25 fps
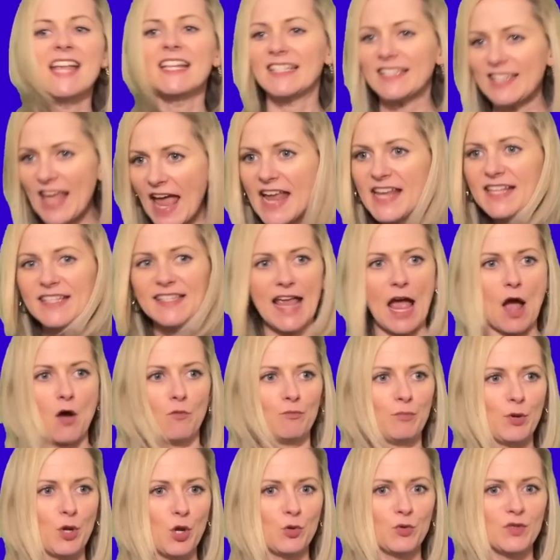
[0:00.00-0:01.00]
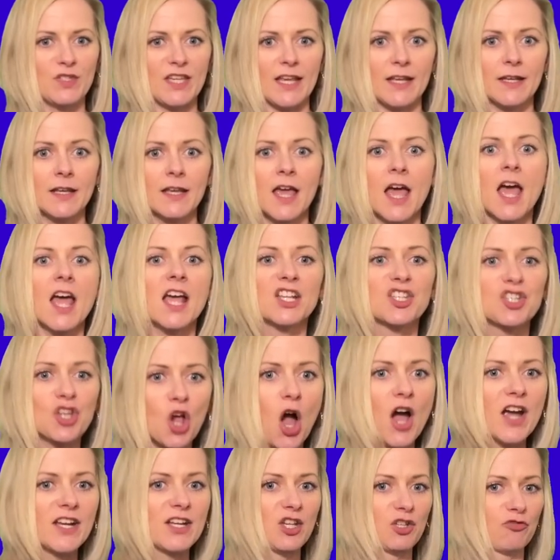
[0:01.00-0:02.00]
Take down Putin,
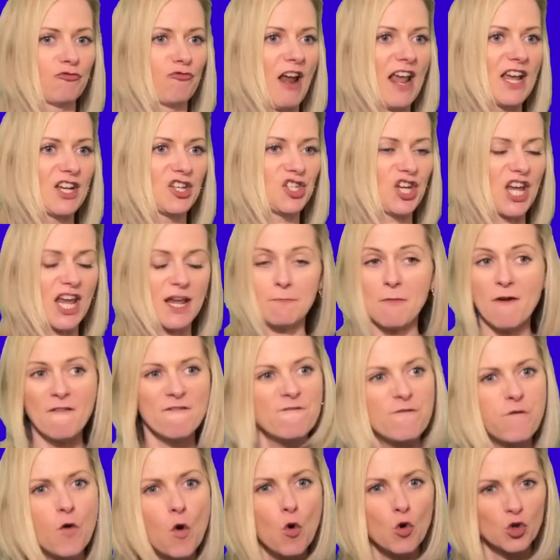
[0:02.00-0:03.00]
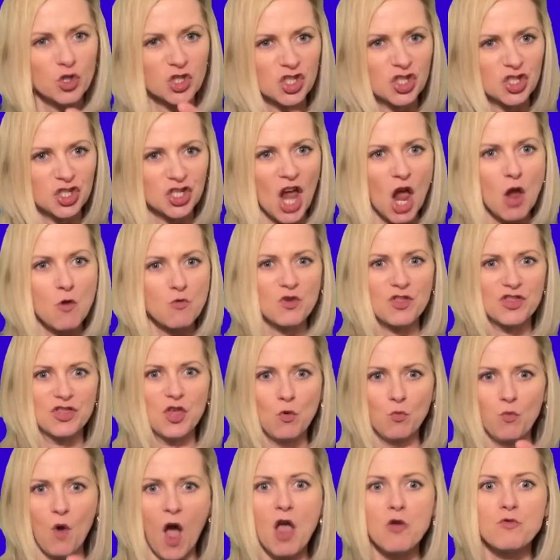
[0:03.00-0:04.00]
China's regime, force choke
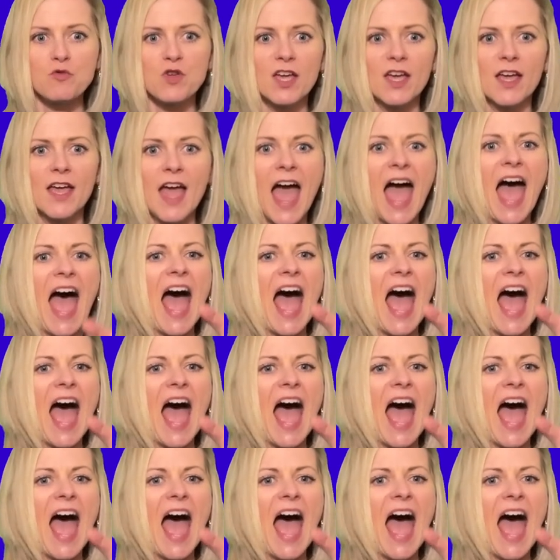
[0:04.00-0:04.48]
the woke,